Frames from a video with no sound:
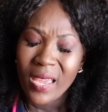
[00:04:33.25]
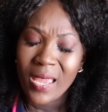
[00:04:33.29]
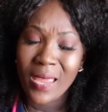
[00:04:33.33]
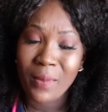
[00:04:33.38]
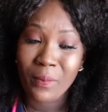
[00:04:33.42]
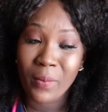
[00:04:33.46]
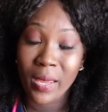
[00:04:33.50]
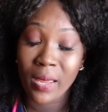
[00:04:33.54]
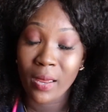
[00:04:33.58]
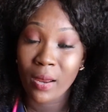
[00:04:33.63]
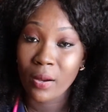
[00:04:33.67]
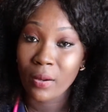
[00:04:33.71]

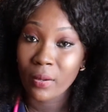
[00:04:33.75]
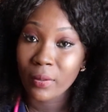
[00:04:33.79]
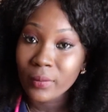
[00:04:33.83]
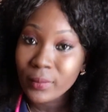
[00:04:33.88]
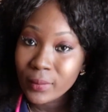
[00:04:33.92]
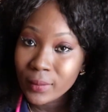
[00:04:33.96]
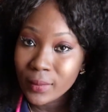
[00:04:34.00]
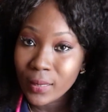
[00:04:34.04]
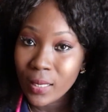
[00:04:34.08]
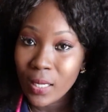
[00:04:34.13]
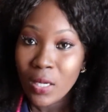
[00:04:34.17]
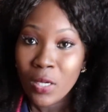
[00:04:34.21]
It may
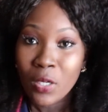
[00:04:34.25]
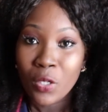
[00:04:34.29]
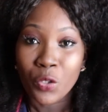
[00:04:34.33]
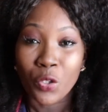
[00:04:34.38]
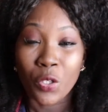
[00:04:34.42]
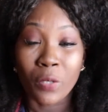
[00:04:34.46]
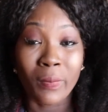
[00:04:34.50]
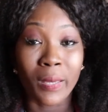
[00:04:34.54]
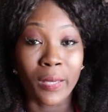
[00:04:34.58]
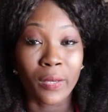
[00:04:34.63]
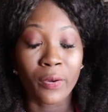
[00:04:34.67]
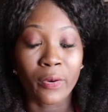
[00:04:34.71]
hurt.
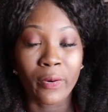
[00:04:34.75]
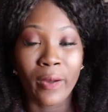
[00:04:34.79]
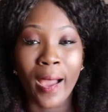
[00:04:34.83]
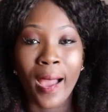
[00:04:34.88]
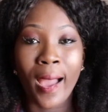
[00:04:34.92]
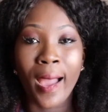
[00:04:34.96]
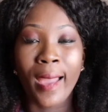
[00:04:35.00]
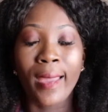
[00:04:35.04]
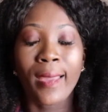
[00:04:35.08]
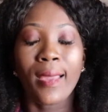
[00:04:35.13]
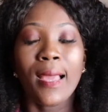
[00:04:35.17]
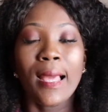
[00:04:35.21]
You may
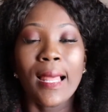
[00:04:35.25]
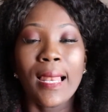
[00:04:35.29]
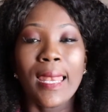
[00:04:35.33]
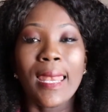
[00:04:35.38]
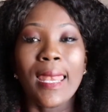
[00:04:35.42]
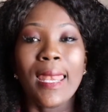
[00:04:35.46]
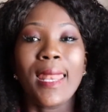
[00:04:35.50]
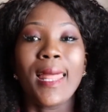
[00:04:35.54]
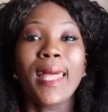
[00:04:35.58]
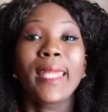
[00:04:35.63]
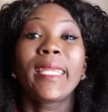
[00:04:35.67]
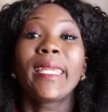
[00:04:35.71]
cry.
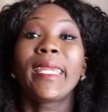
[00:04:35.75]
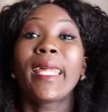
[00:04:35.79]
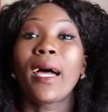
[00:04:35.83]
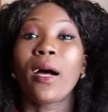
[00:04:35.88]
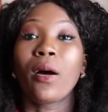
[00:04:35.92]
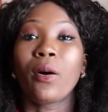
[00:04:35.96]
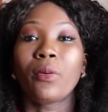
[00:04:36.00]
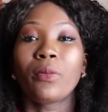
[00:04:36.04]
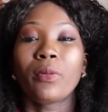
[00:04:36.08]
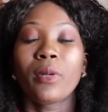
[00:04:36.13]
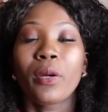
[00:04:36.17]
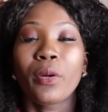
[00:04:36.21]
Let it
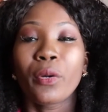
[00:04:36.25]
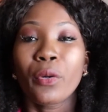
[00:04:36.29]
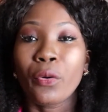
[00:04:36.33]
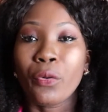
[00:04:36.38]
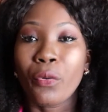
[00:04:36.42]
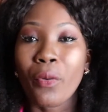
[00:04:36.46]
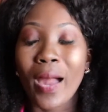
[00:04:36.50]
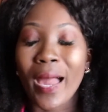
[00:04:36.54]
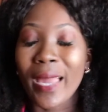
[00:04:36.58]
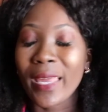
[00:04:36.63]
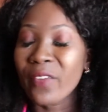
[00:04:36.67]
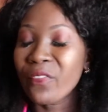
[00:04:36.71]
out.
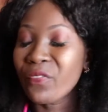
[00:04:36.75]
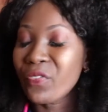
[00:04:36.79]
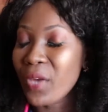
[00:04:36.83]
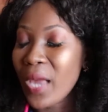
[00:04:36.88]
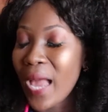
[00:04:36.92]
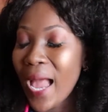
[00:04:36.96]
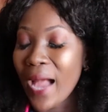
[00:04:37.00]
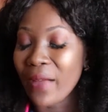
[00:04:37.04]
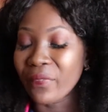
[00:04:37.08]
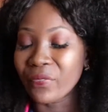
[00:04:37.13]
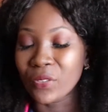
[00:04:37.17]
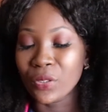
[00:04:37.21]
Cry if you
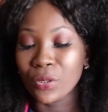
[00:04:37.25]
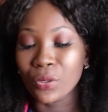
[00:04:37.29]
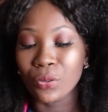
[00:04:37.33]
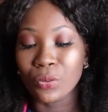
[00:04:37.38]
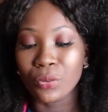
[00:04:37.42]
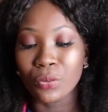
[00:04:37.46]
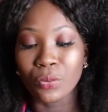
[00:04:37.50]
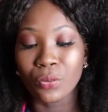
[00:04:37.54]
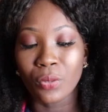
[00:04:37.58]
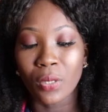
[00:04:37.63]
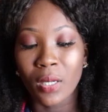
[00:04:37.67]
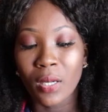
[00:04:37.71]
have
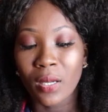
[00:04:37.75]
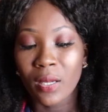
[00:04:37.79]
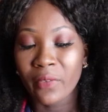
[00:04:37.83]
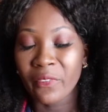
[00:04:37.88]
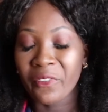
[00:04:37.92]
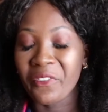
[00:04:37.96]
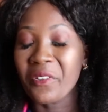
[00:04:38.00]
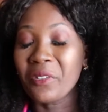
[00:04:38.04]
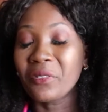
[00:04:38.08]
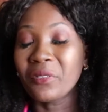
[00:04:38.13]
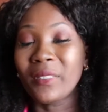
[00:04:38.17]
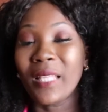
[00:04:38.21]
to,
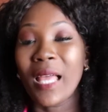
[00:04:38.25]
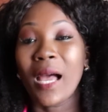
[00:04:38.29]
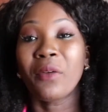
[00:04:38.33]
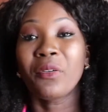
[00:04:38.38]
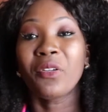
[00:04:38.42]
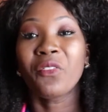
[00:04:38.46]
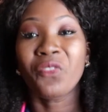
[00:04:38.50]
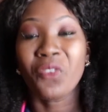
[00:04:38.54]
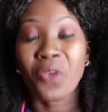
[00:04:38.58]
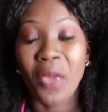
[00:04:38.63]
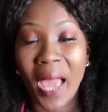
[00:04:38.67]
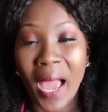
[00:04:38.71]
feel down
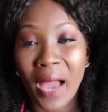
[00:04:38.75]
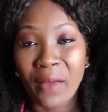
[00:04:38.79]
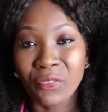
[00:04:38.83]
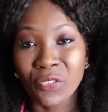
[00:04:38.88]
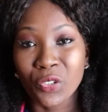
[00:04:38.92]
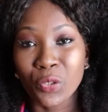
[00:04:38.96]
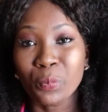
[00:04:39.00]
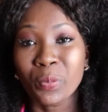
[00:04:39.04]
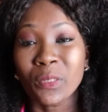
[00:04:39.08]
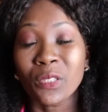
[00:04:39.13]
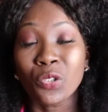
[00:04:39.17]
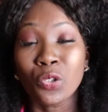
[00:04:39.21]
if you have
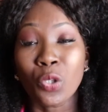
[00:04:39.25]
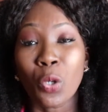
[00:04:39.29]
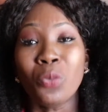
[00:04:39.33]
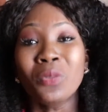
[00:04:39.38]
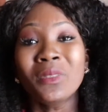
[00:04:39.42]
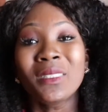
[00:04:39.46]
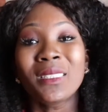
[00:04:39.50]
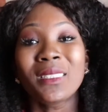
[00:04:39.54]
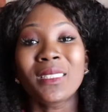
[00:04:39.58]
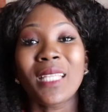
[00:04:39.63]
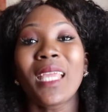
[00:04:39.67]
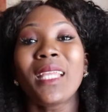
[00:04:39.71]
to, but
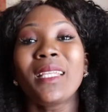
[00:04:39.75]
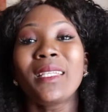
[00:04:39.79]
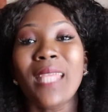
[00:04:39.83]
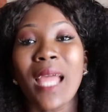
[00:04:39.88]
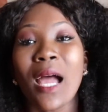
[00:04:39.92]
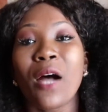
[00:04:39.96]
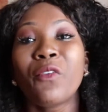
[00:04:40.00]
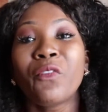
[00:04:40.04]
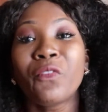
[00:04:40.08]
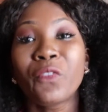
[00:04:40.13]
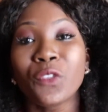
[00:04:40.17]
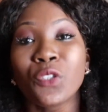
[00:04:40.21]
don't stay
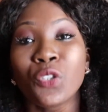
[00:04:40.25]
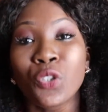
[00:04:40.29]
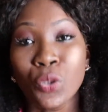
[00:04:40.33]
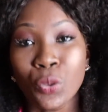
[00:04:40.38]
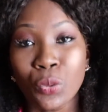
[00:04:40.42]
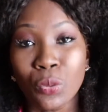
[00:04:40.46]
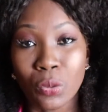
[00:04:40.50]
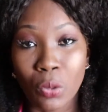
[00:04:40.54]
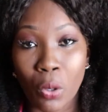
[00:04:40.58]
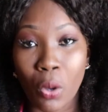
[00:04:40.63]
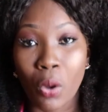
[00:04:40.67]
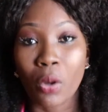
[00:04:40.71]
down for
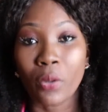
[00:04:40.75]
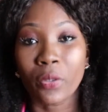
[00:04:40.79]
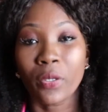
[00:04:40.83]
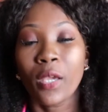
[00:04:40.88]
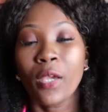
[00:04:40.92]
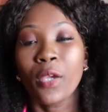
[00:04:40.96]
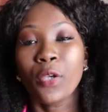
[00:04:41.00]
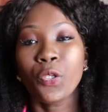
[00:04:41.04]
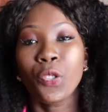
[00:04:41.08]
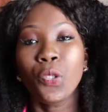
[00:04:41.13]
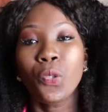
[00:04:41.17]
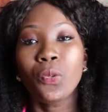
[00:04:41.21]
too long.
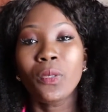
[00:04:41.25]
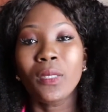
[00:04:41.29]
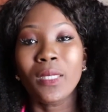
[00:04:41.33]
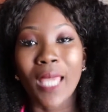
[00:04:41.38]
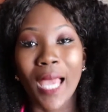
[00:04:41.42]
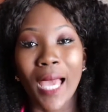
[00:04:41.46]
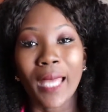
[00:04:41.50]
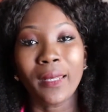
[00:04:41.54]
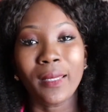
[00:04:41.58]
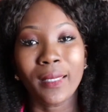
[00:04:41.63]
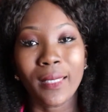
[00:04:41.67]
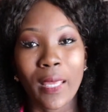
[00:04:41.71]
You
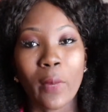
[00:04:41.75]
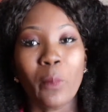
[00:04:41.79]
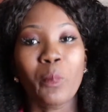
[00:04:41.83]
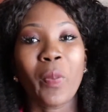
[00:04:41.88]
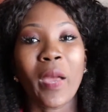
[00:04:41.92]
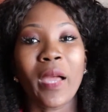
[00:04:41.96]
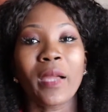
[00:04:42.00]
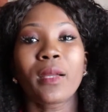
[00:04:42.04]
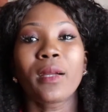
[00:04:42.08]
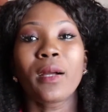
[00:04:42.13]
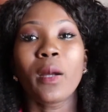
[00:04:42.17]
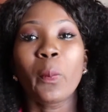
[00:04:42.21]
gotta get
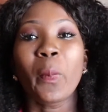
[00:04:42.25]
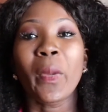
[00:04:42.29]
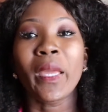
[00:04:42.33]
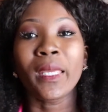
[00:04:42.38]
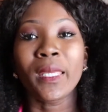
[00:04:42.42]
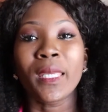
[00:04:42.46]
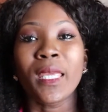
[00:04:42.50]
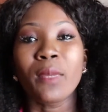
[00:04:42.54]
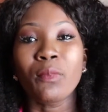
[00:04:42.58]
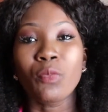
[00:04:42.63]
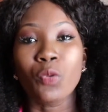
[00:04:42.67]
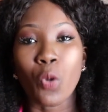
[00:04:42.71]
back up
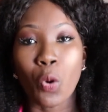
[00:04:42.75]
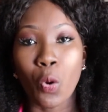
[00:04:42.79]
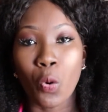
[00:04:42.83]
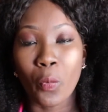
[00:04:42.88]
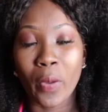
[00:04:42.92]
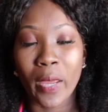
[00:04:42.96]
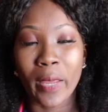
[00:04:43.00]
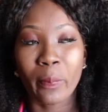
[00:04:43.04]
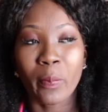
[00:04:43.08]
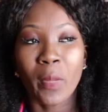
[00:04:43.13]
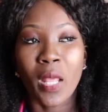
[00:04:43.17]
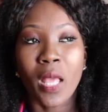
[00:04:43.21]
and keep
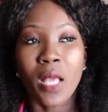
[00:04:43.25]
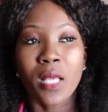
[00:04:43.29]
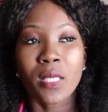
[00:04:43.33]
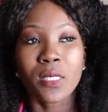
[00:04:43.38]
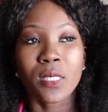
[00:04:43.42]
going.